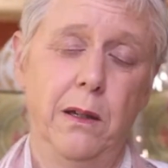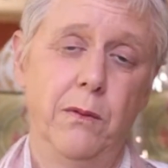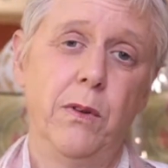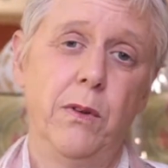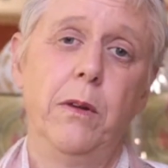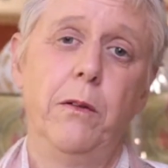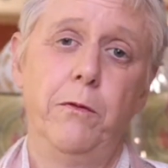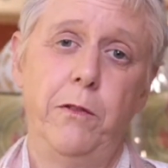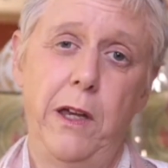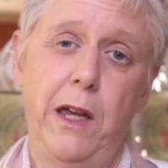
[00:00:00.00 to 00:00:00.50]

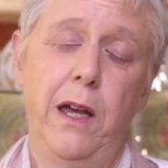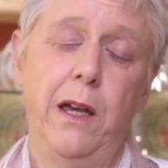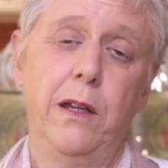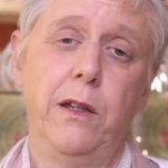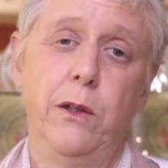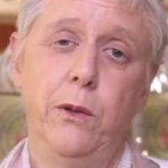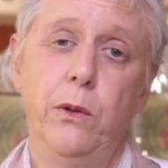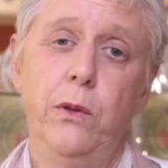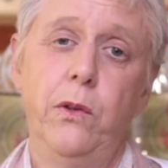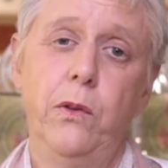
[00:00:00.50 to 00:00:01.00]
from the
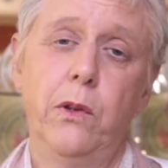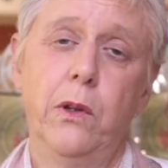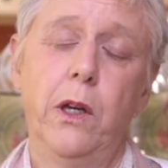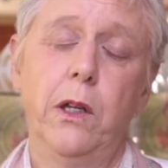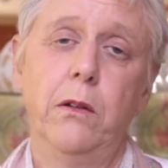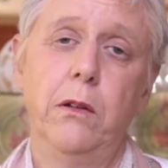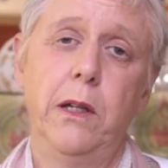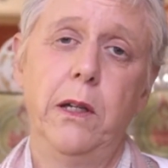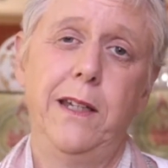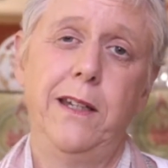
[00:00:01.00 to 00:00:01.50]
values,
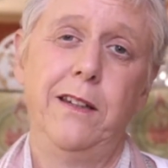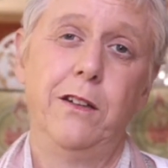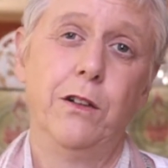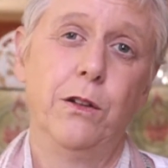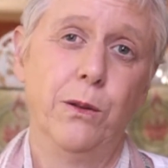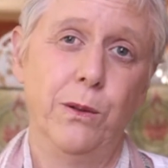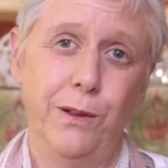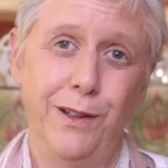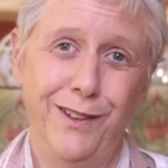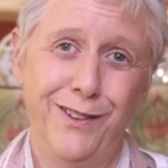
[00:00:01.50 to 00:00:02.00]
180
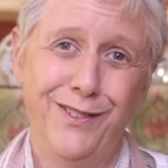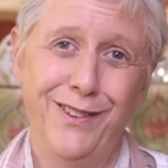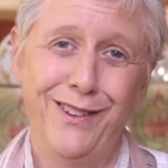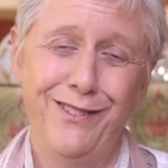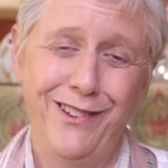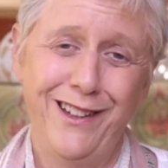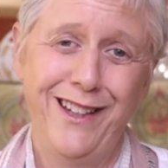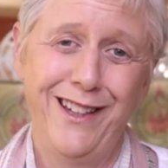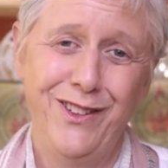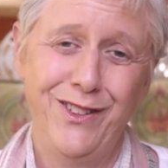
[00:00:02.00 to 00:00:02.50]
degrees from
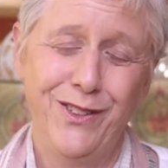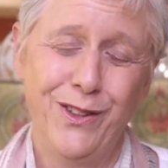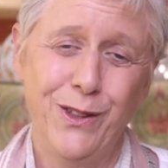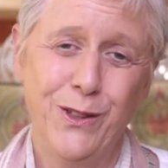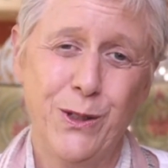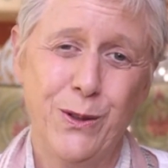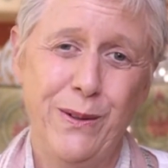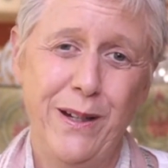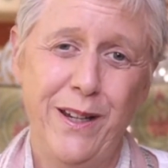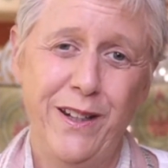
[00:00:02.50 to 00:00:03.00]
the values of
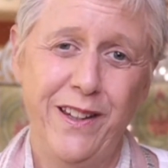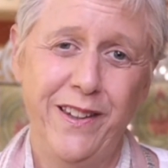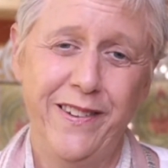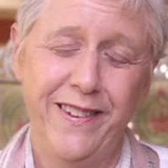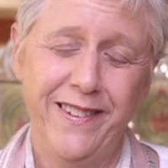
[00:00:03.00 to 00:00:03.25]
the surrounding